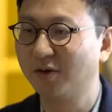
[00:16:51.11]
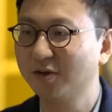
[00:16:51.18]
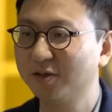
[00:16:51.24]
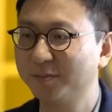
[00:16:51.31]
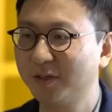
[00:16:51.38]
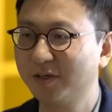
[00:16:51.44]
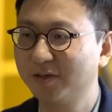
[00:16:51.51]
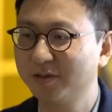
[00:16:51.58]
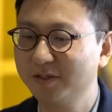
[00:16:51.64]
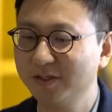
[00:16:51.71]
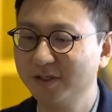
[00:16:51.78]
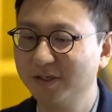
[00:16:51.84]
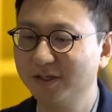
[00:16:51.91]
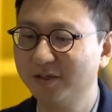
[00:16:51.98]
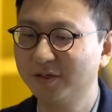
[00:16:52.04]
getting feedback
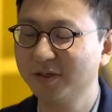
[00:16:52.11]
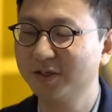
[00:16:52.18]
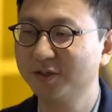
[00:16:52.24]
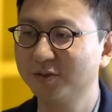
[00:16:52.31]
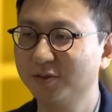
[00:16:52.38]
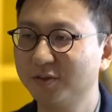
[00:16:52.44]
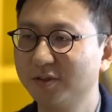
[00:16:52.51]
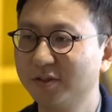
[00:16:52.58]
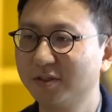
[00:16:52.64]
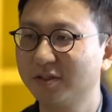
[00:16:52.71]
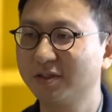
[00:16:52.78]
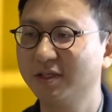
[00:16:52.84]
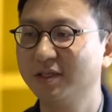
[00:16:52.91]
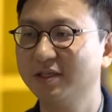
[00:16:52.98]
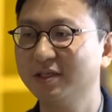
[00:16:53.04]
from customers.
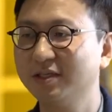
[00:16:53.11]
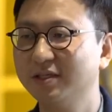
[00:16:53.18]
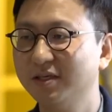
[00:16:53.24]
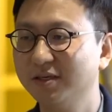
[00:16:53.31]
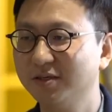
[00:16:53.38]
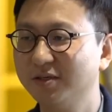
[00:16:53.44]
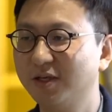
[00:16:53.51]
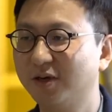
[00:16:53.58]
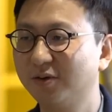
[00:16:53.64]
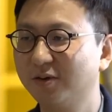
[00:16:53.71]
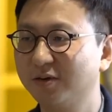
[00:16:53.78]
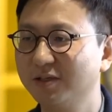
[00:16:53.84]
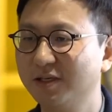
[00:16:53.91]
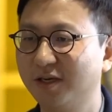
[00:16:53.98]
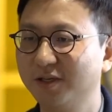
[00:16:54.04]
The
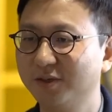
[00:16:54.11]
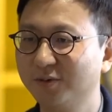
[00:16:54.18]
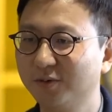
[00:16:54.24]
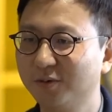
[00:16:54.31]
responses are very